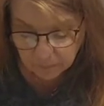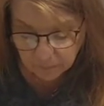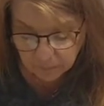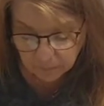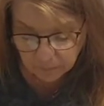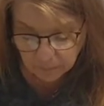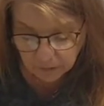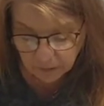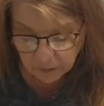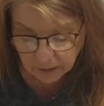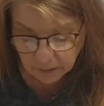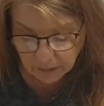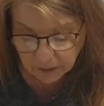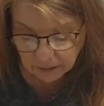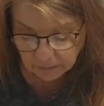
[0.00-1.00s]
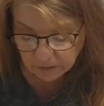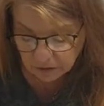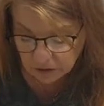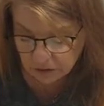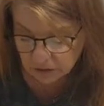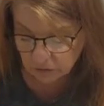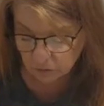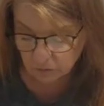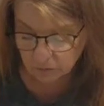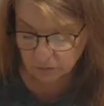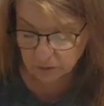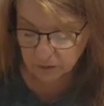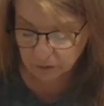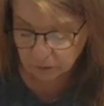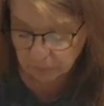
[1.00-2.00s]
Okay, I might have to just go over it
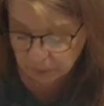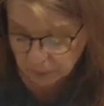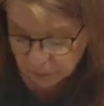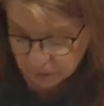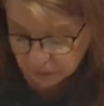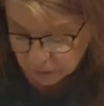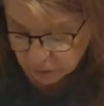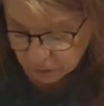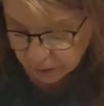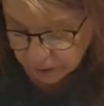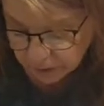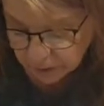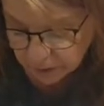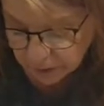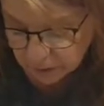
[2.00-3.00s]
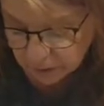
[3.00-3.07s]
a little bit with the dryer again.